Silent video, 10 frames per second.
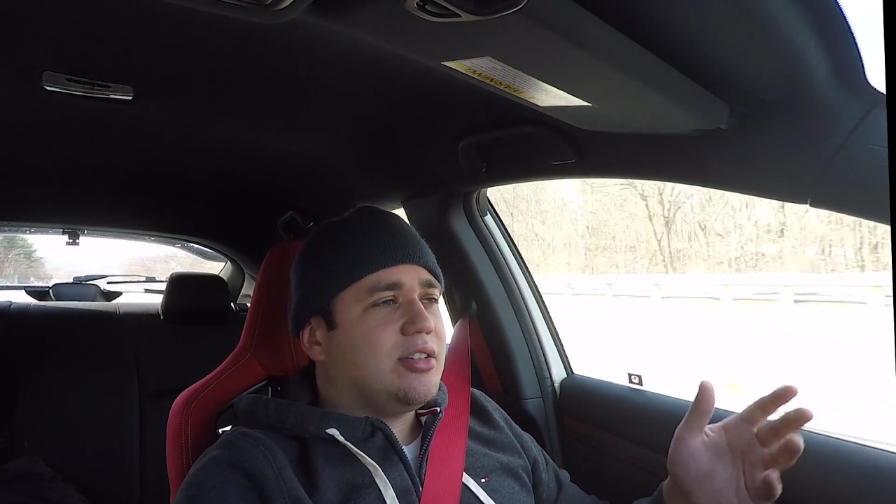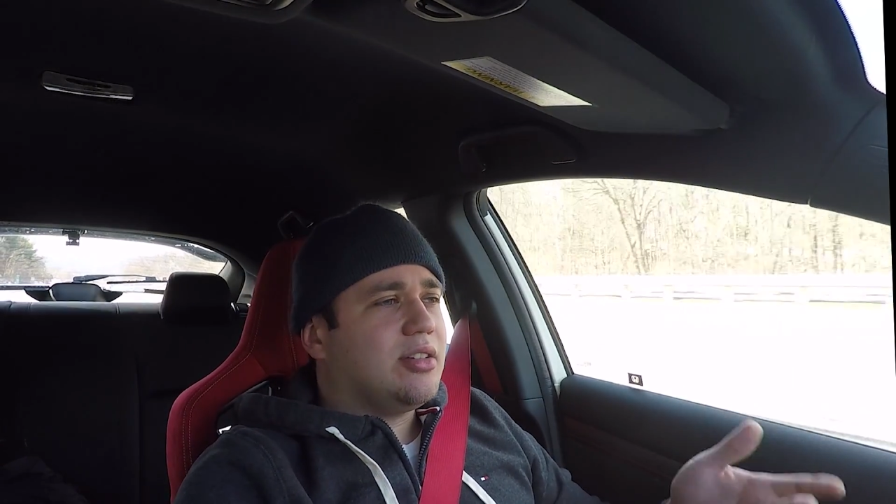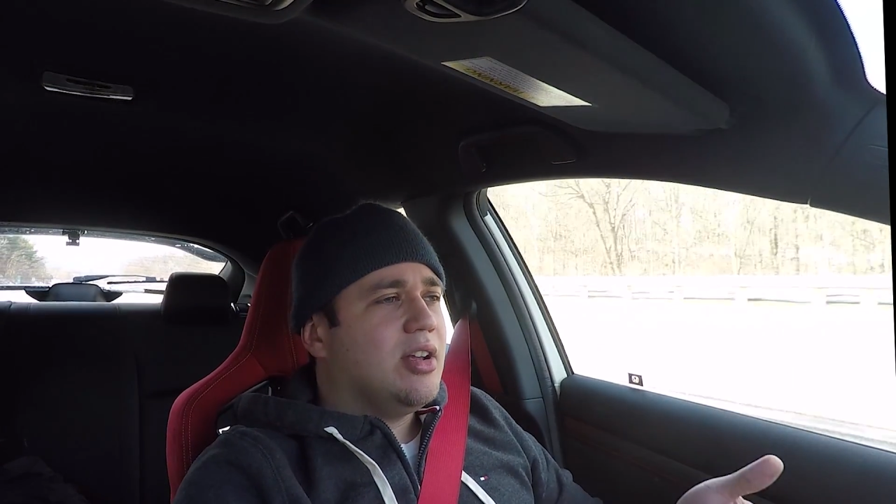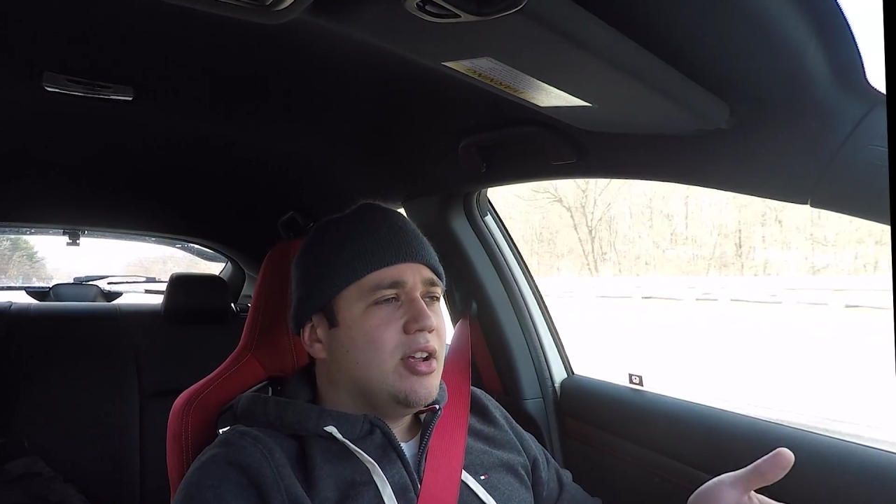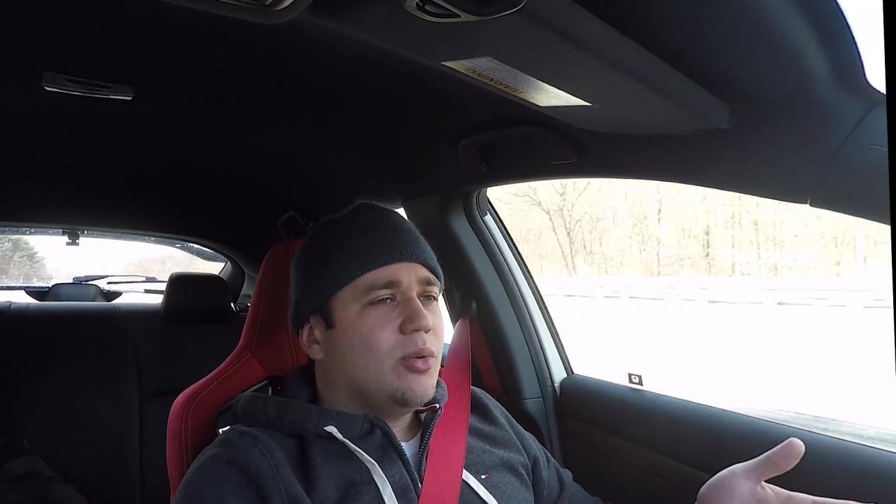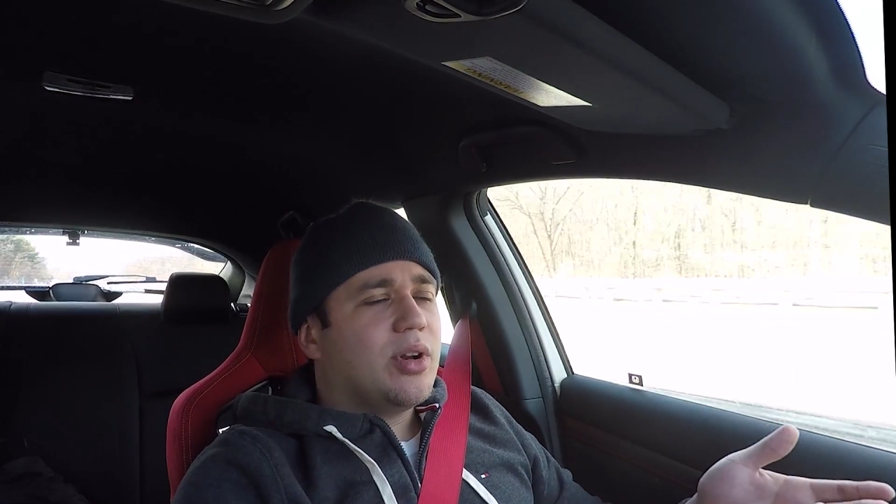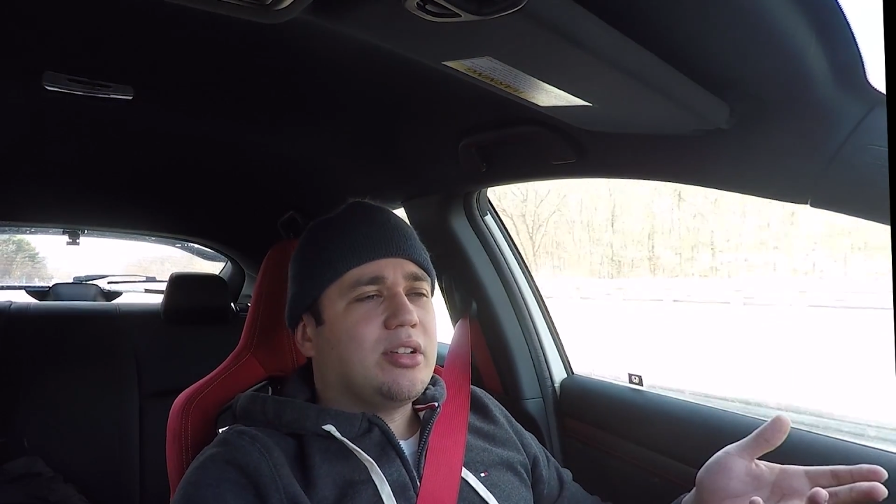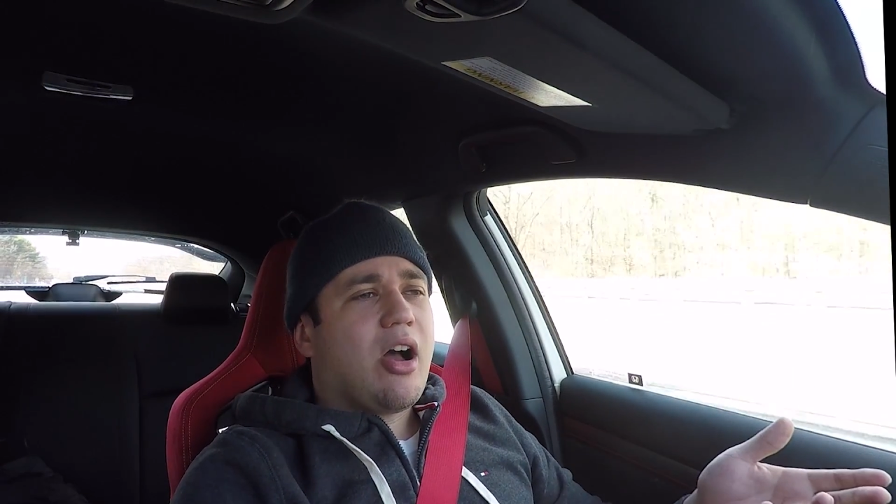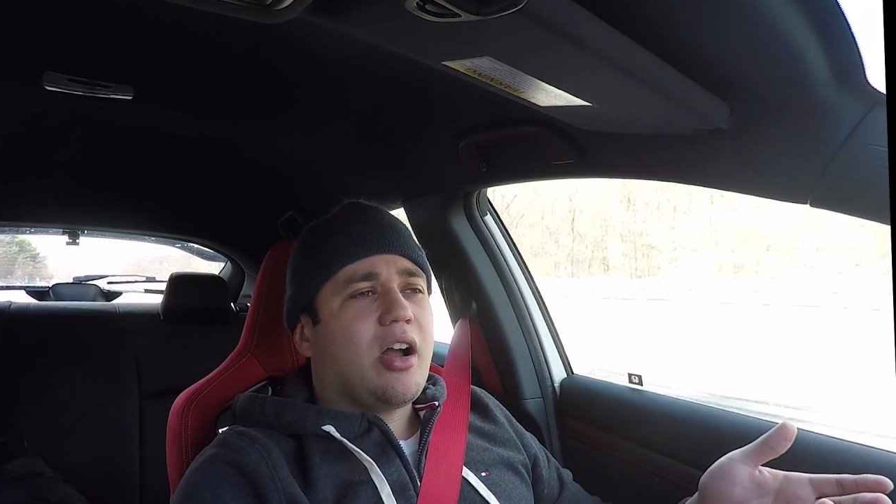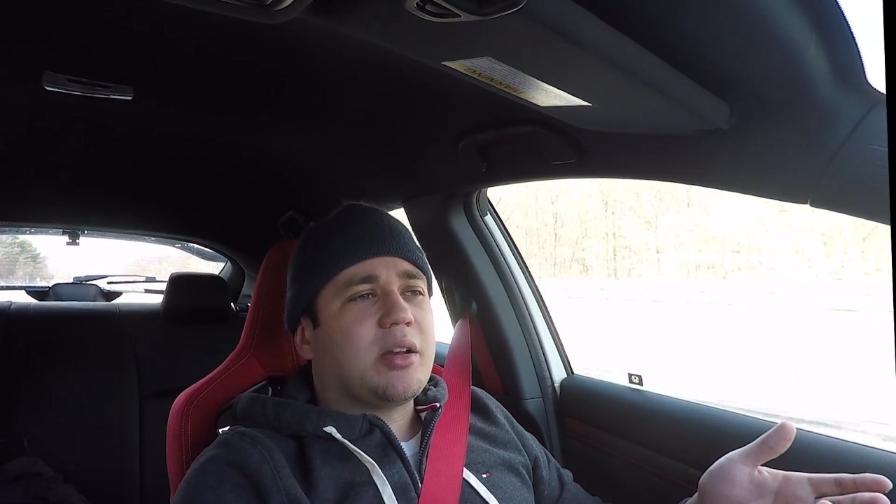What are you
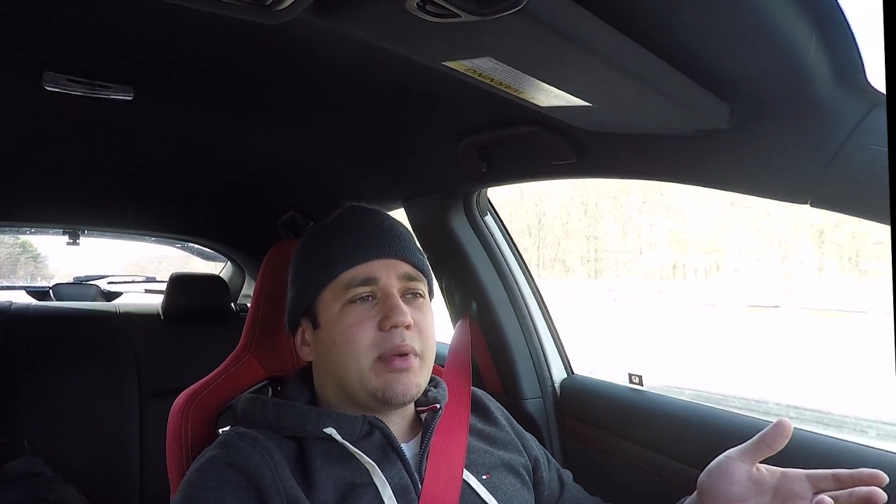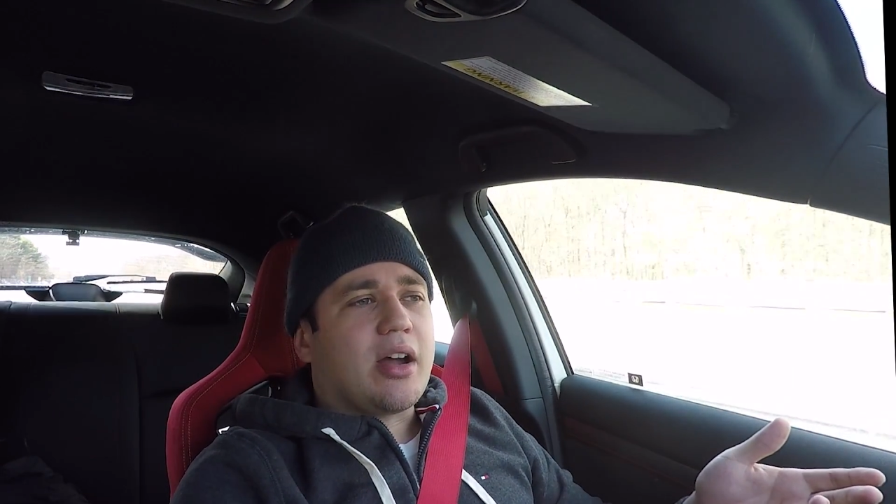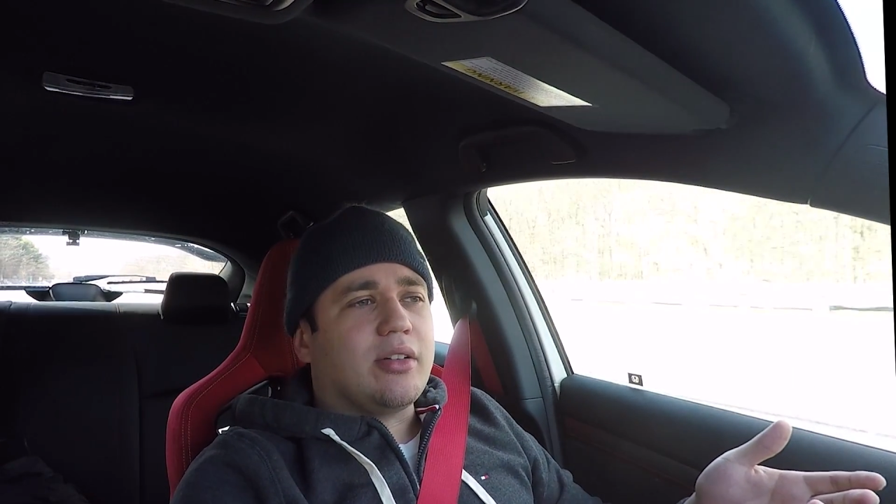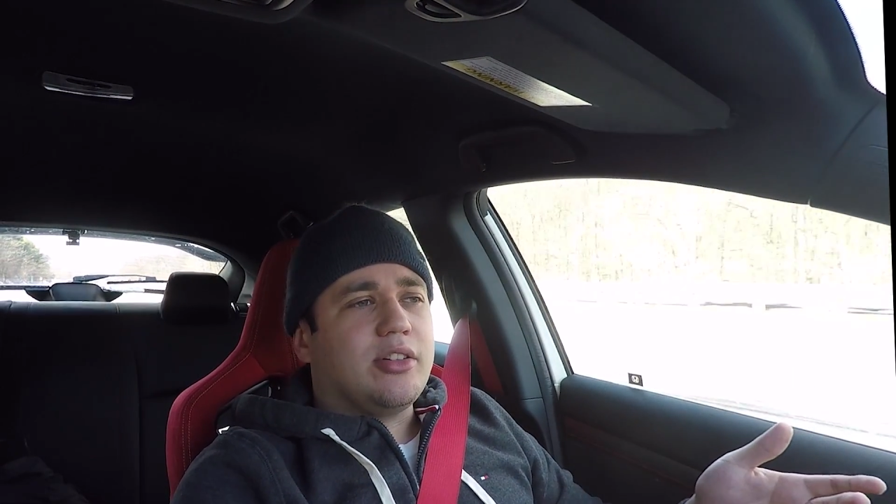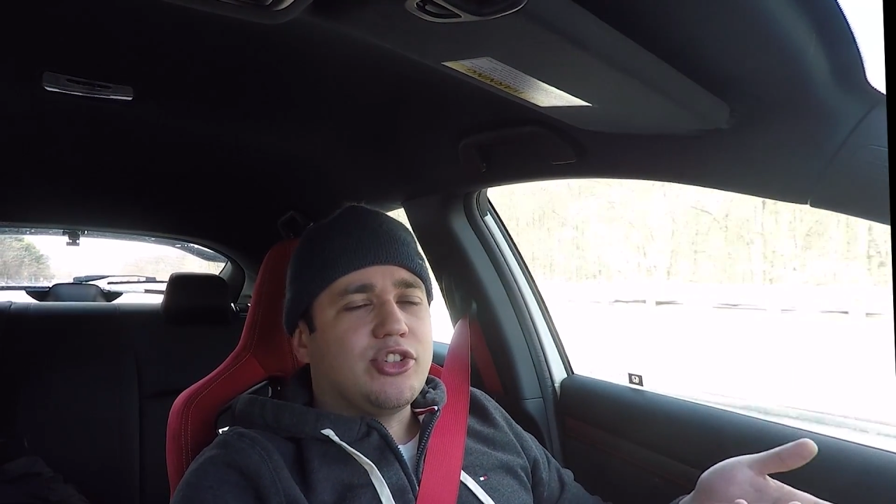talking about?